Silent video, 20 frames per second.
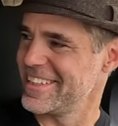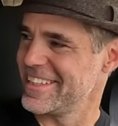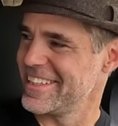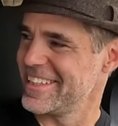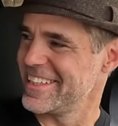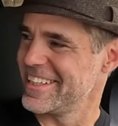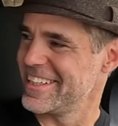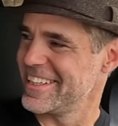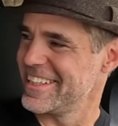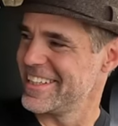
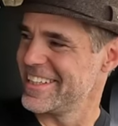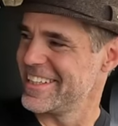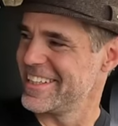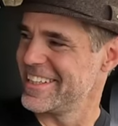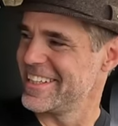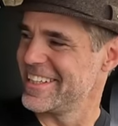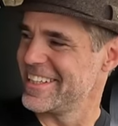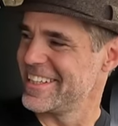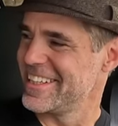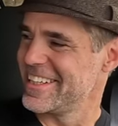
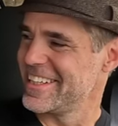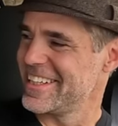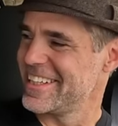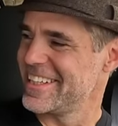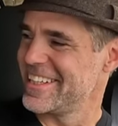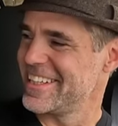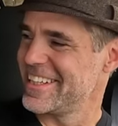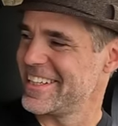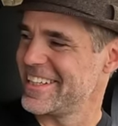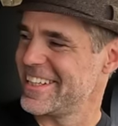
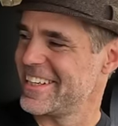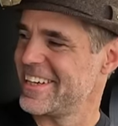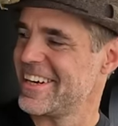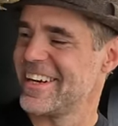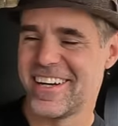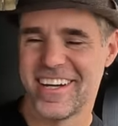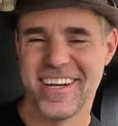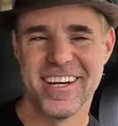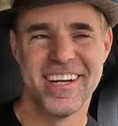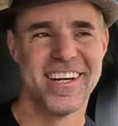
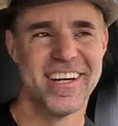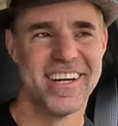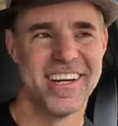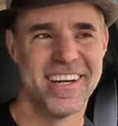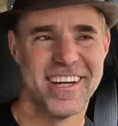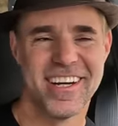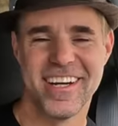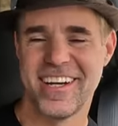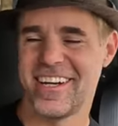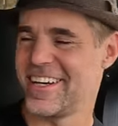
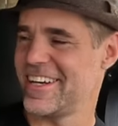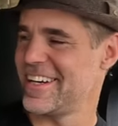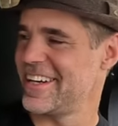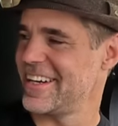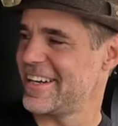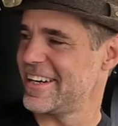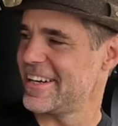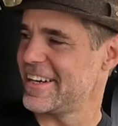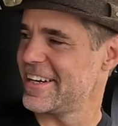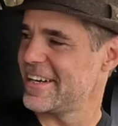
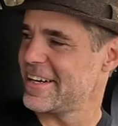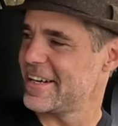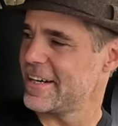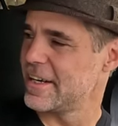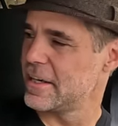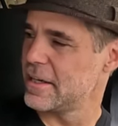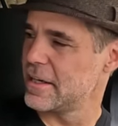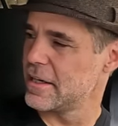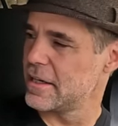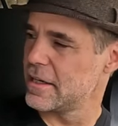
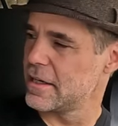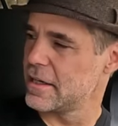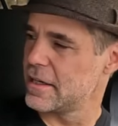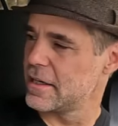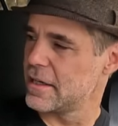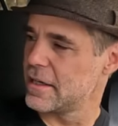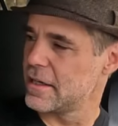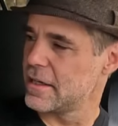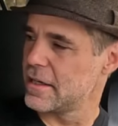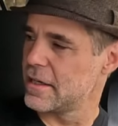
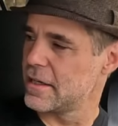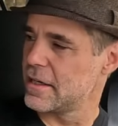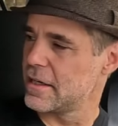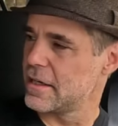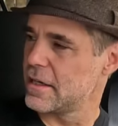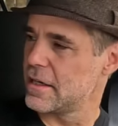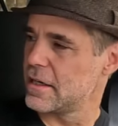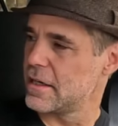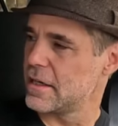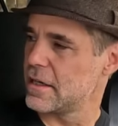
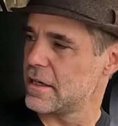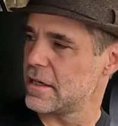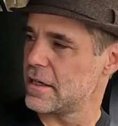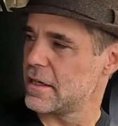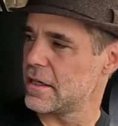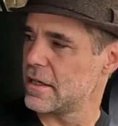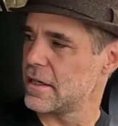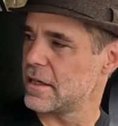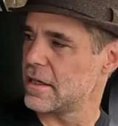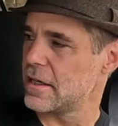
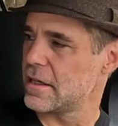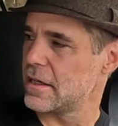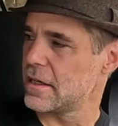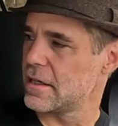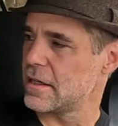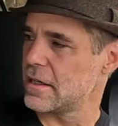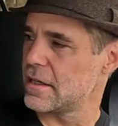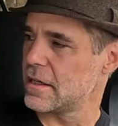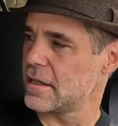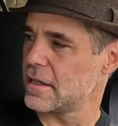
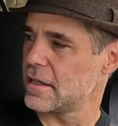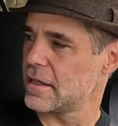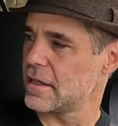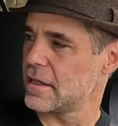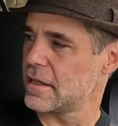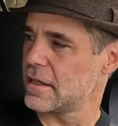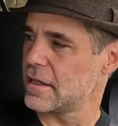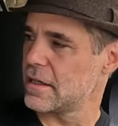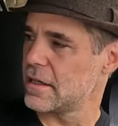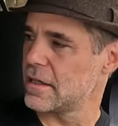
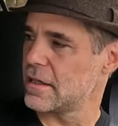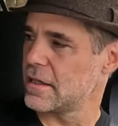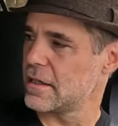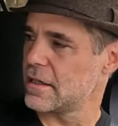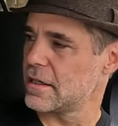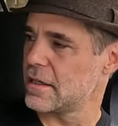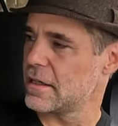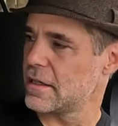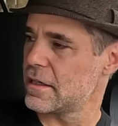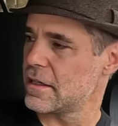
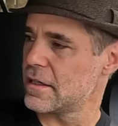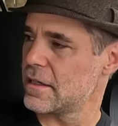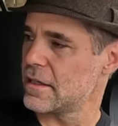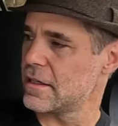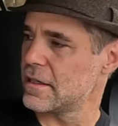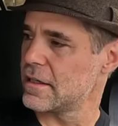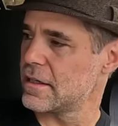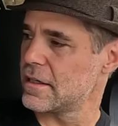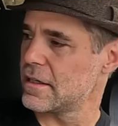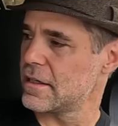
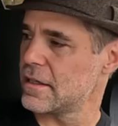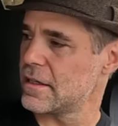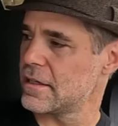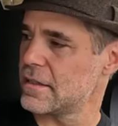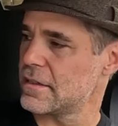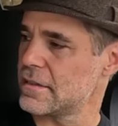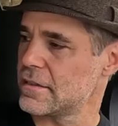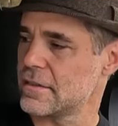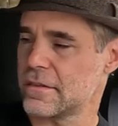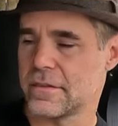(not speaking)